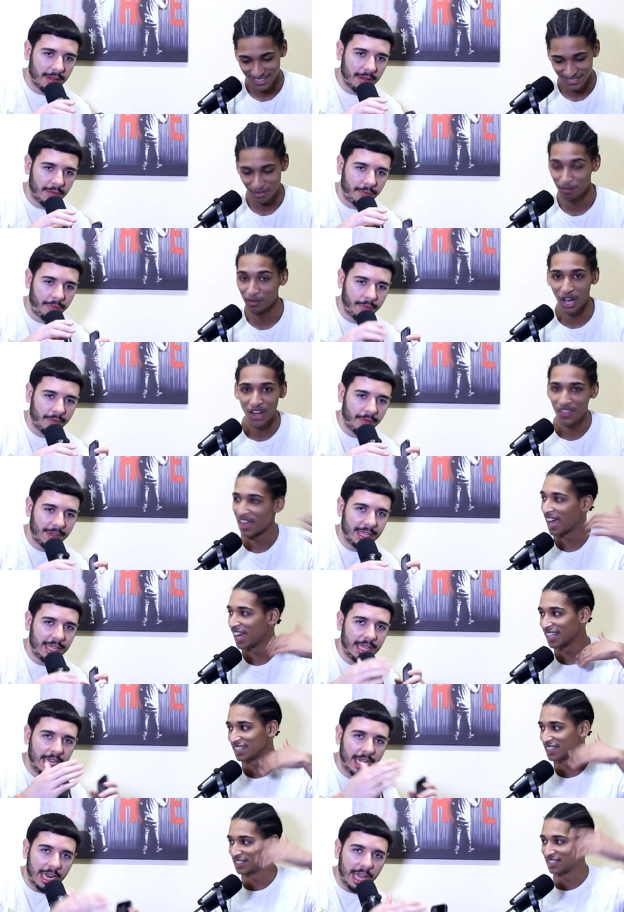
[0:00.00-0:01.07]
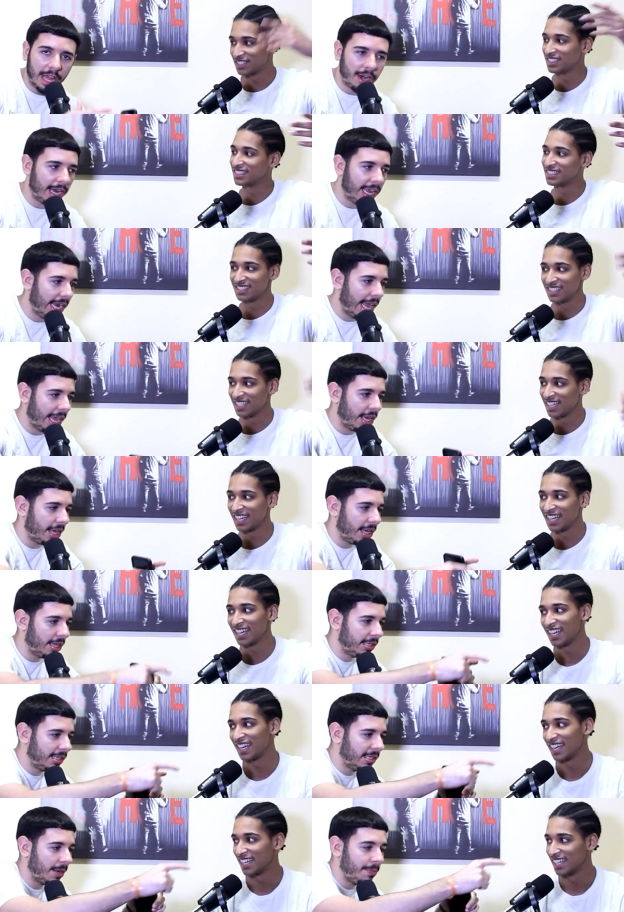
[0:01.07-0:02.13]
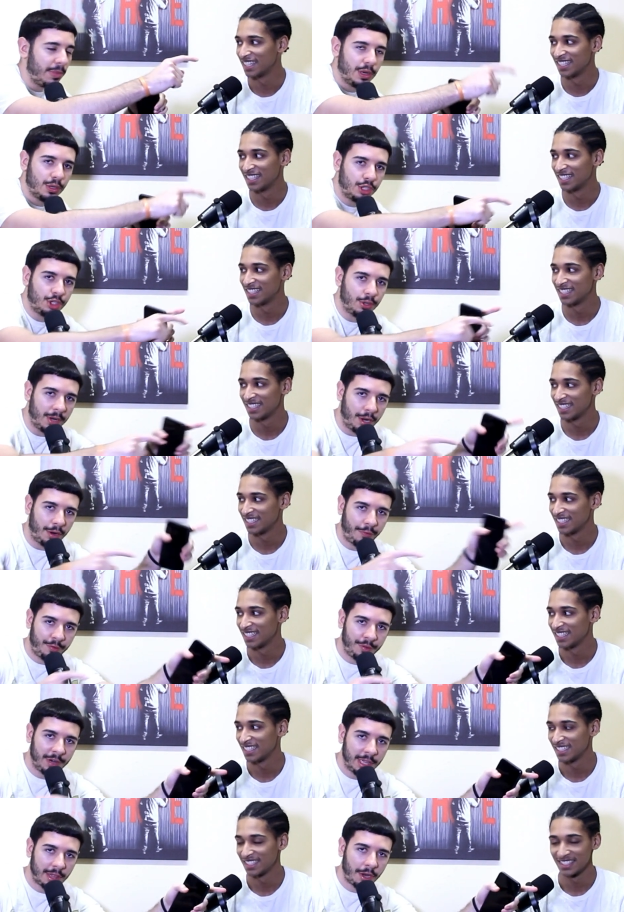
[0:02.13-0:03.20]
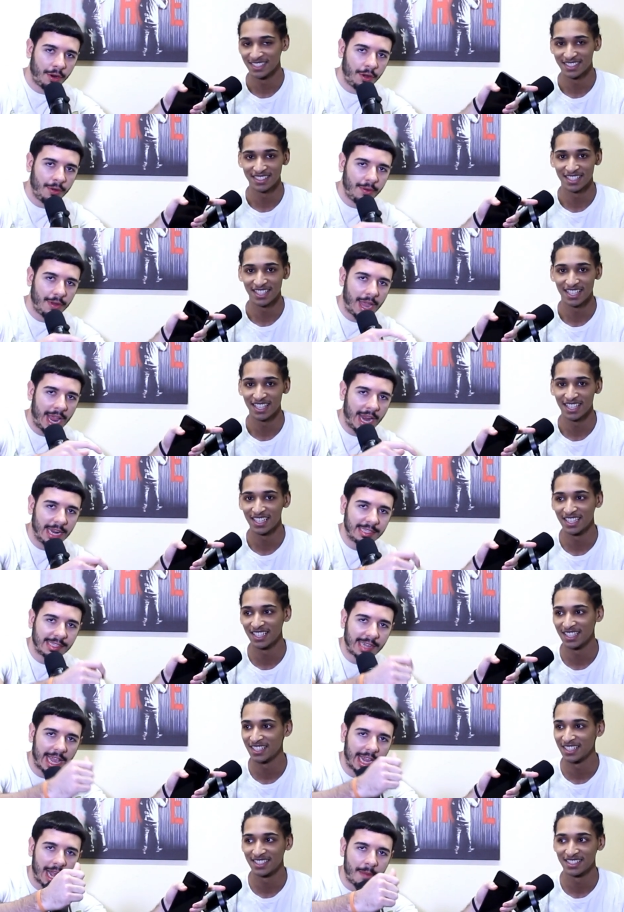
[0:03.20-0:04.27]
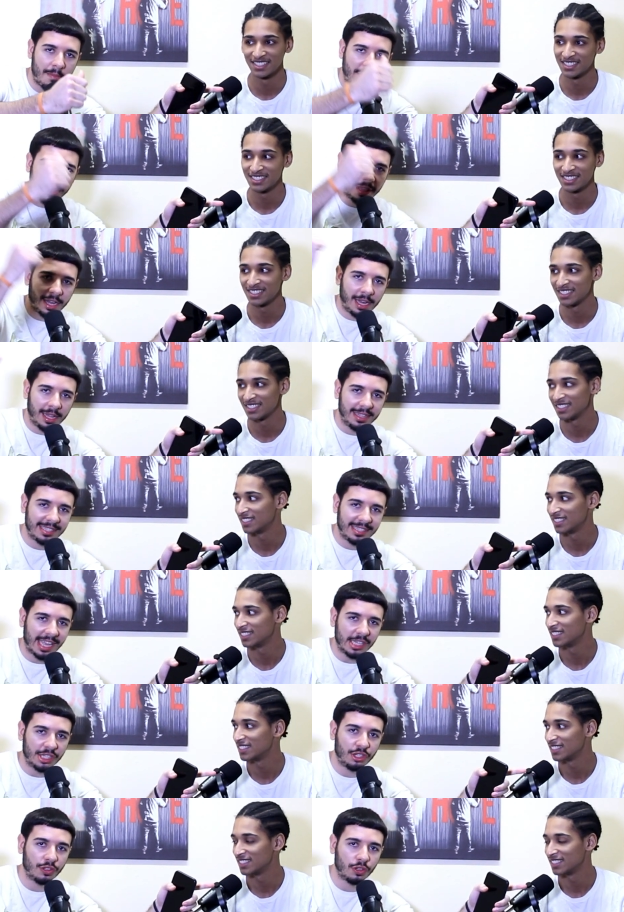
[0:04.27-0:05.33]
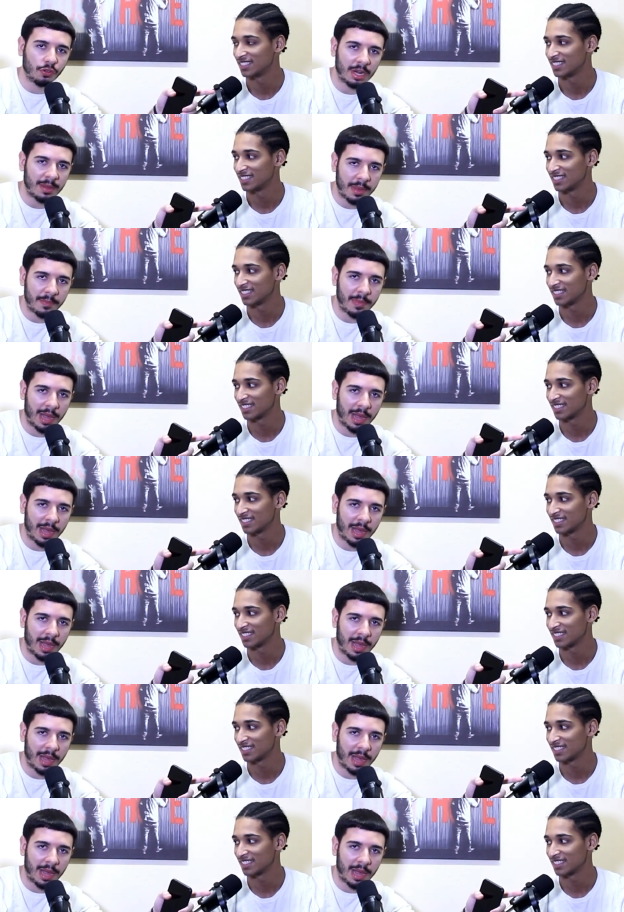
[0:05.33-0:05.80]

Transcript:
Speaker 1: from the other end. Literally, like yeah. Samil shooting a free throw, yeah. and it's like I'm on the other side screaming